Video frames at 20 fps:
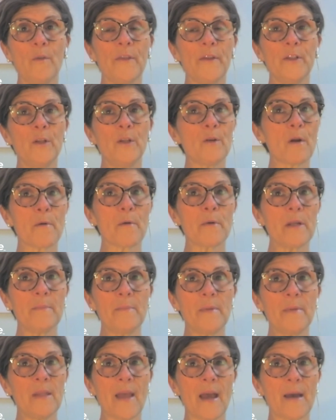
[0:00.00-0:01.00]
then you'd already
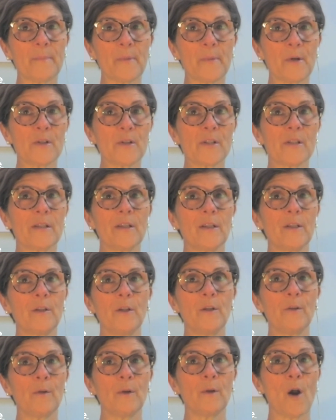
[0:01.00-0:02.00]
be that person, and
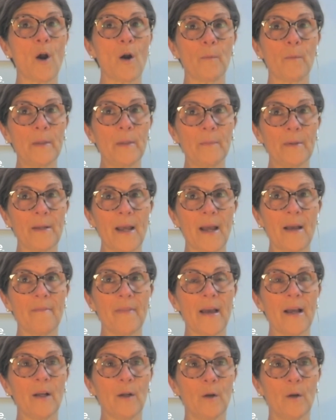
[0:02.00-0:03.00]
you already would have
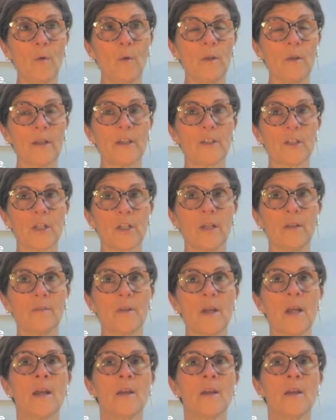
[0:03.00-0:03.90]
that goal achieved.